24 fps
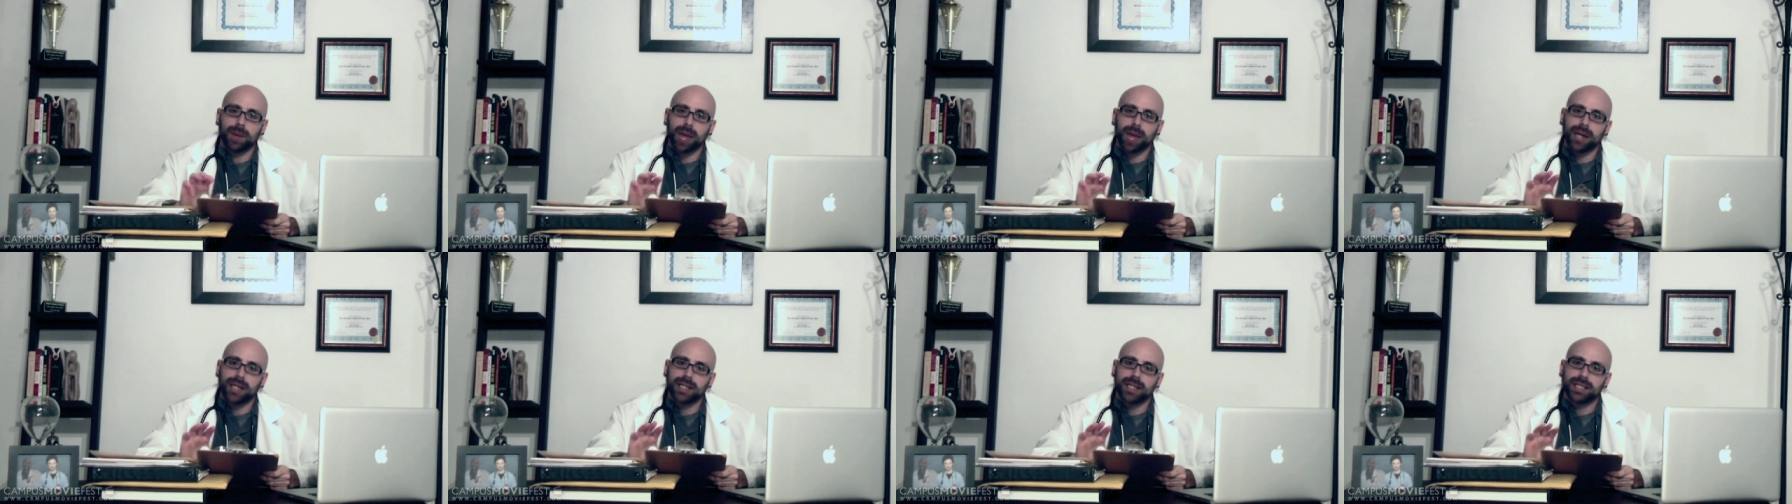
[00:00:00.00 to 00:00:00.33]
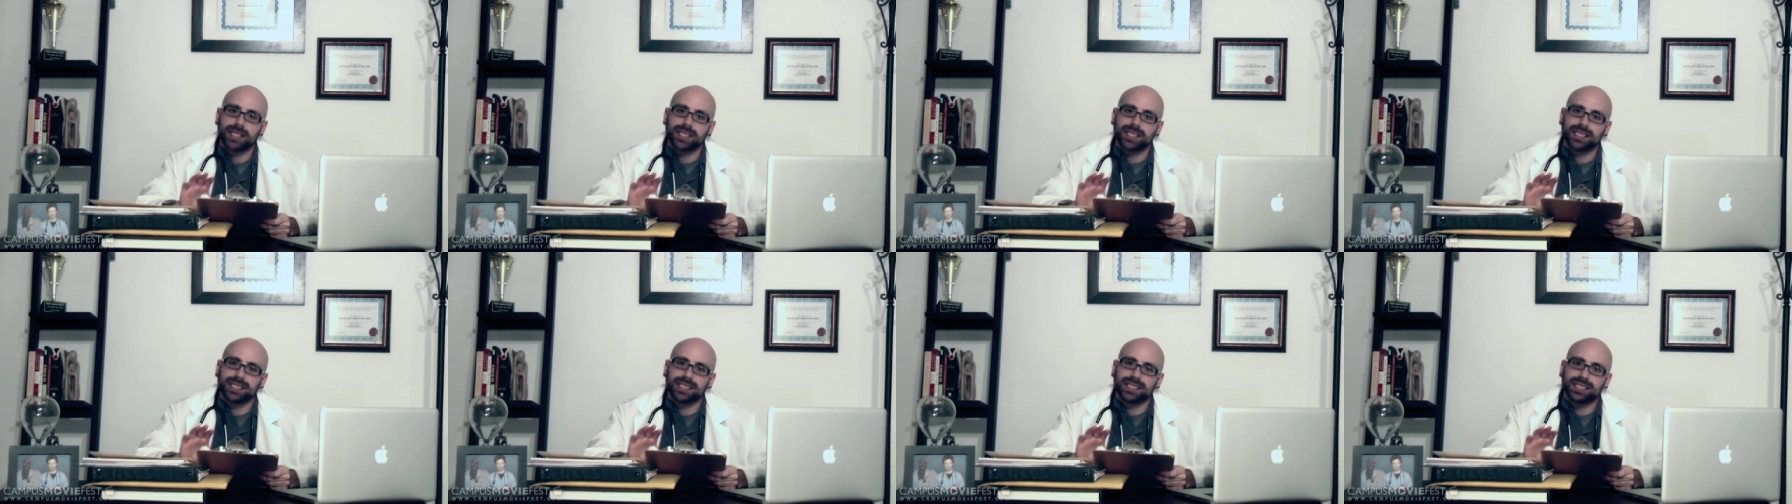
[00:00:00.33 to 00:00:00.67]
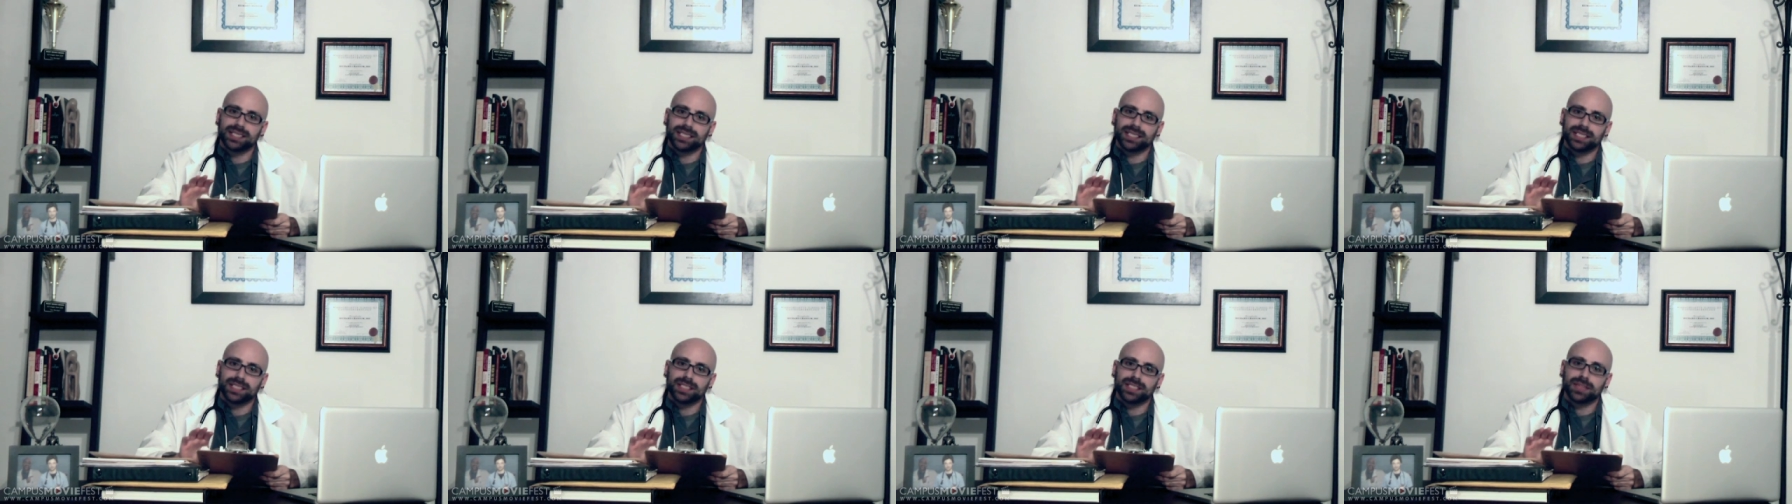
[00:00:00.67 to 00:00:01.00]
manage this
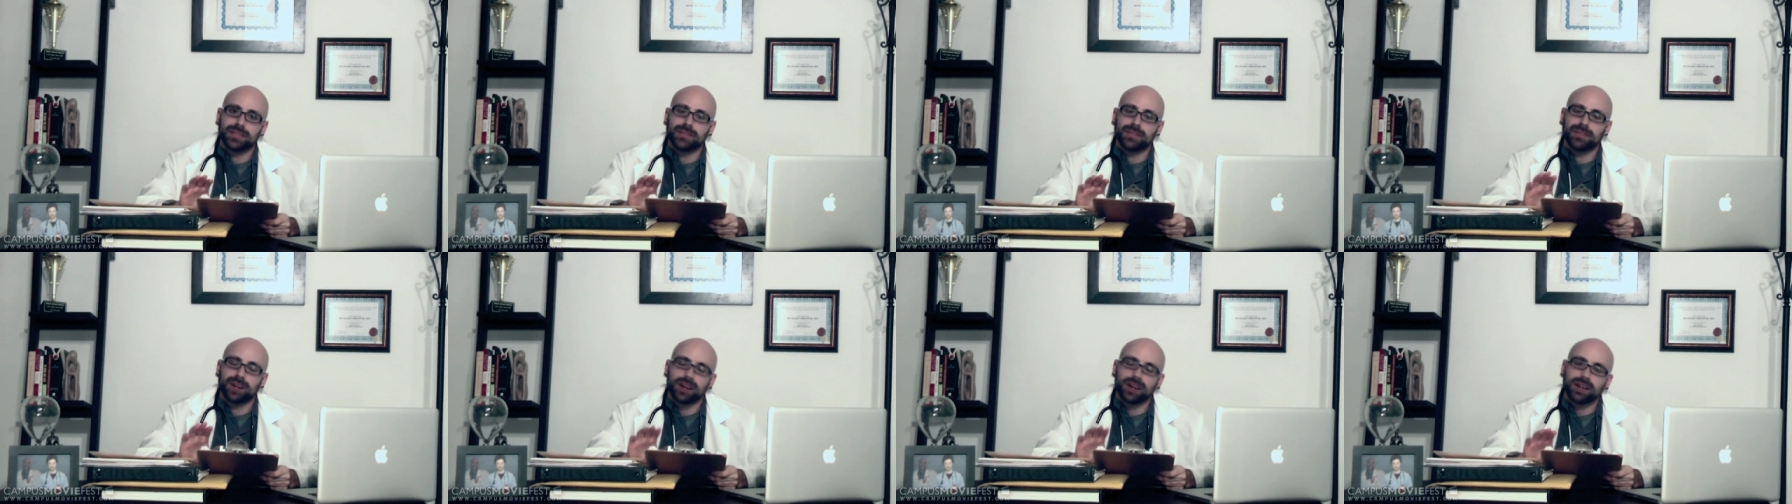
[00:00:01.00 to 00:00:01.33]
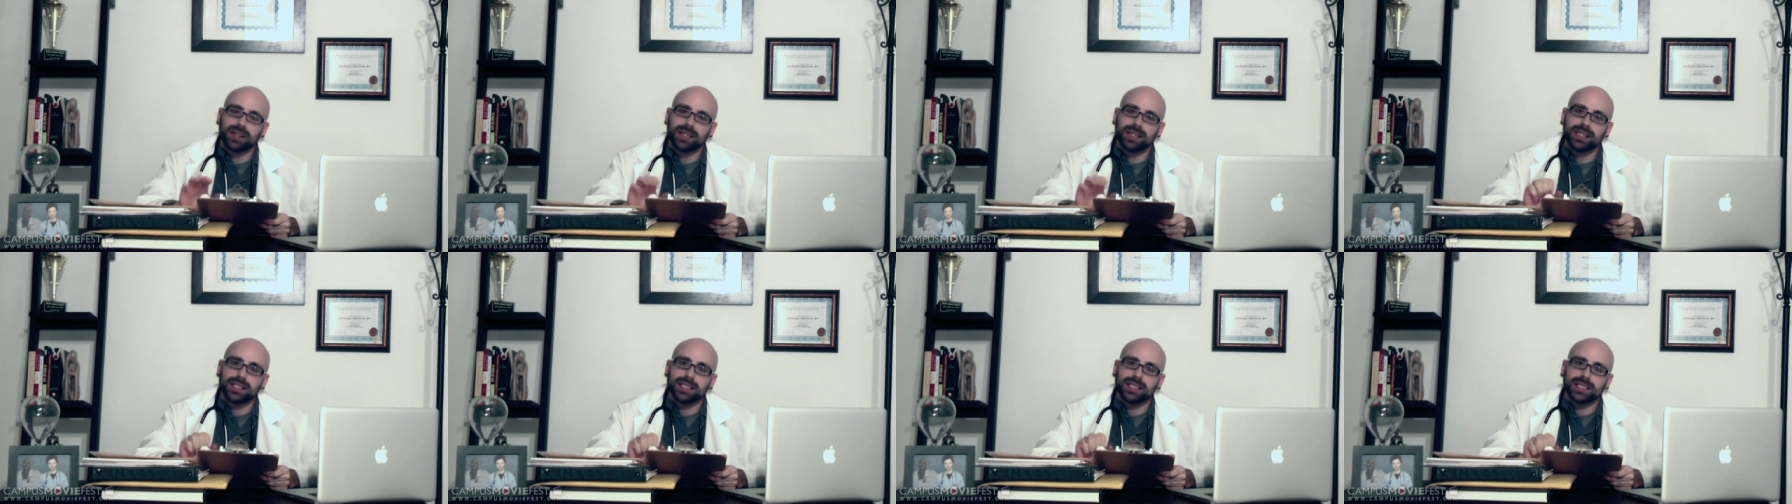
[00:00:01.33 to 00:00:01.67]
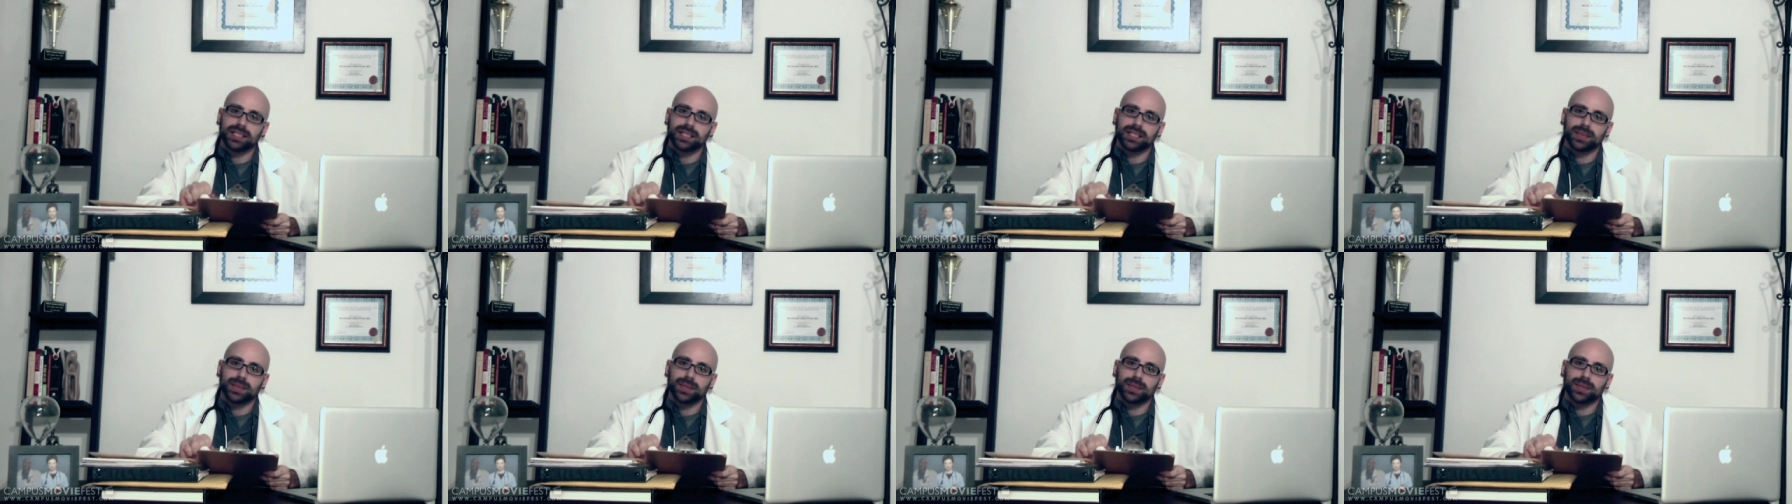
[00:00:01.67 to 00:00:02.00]
disease very easily